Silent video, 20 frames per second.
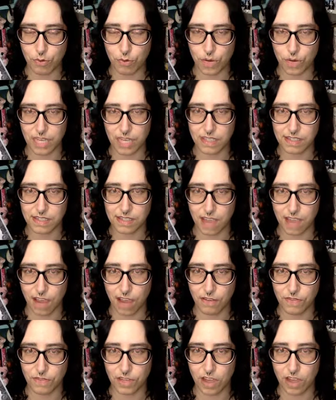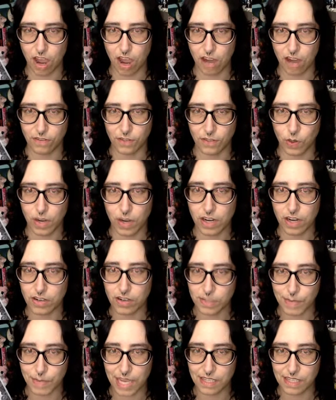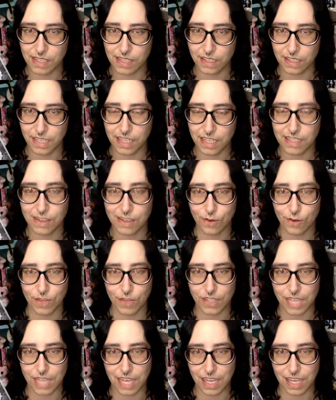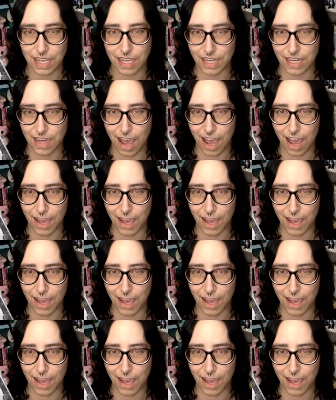priests of the god of lawyers, basically, so that they can